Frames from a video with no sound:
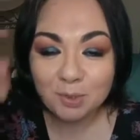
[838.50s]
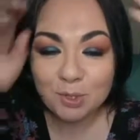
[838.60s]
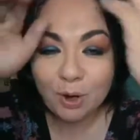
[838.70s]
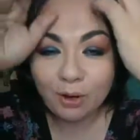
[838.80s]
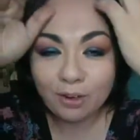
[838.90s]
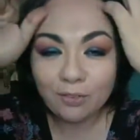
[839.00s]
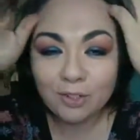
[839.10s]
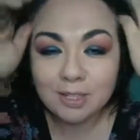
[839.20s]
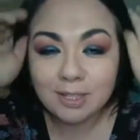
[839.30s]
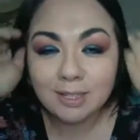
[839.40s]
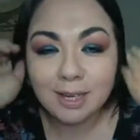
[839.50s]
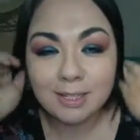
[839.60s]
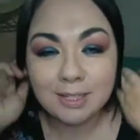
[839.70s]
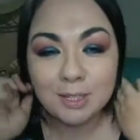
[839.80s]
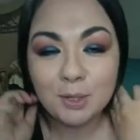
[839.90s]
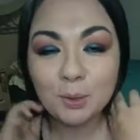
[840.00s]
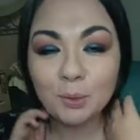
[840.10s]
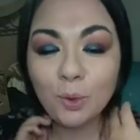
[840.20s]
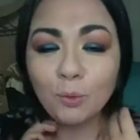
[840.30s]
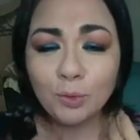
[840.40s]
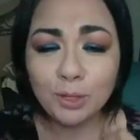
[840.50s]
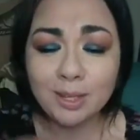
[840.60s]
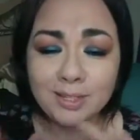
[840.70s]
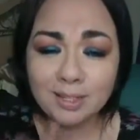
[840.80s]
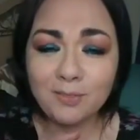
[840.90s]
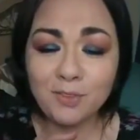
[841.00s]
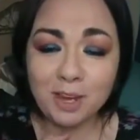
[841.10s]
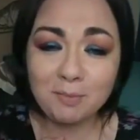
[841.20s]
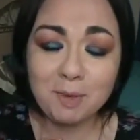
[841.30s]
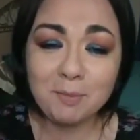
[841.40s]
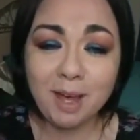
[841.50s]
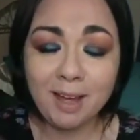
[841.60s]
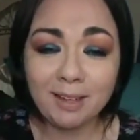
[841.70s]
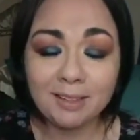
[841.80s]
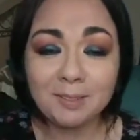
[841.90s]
sorry for disconnecting you. Hopefully, you guys can find me back.